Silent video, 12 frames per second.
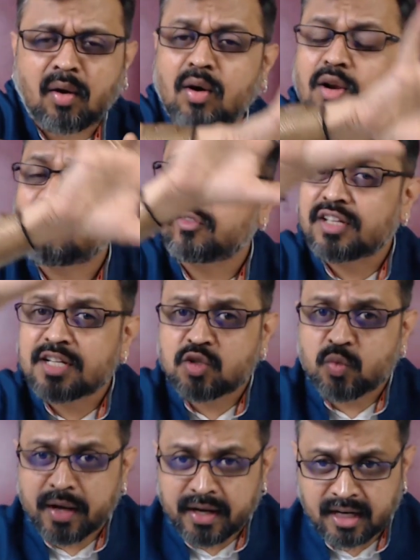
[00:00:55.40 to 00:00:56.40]
all of these
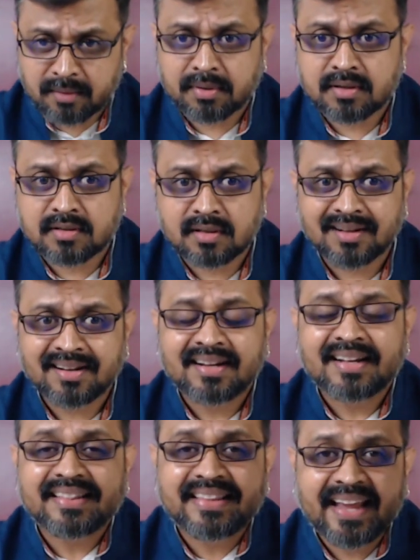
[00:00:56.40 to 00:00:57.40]
variables,
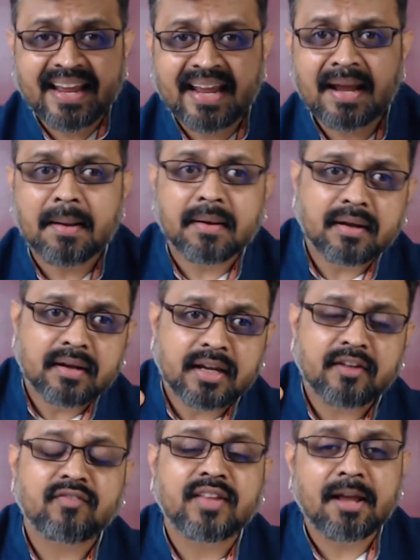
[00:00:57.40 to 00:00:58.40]

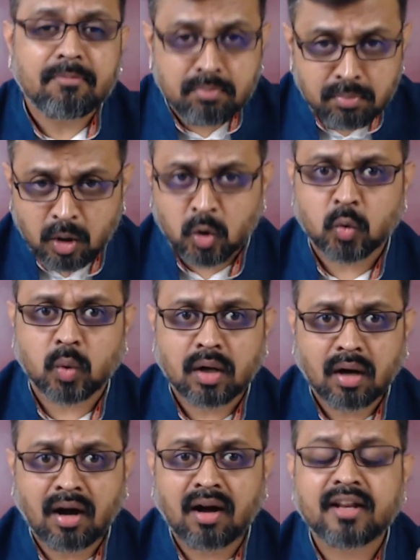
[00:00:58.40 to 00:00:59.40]
if they move
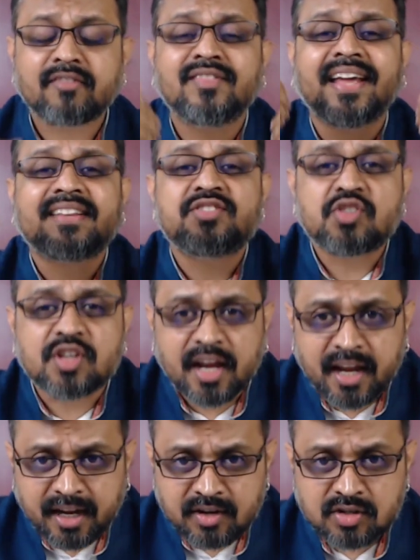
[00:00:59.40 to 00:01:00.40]
or if they
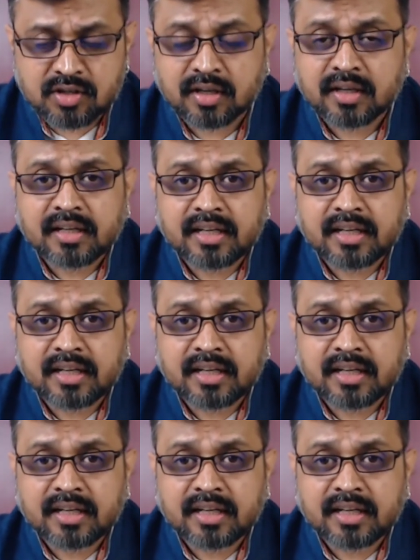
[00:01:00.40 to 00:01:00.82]
change,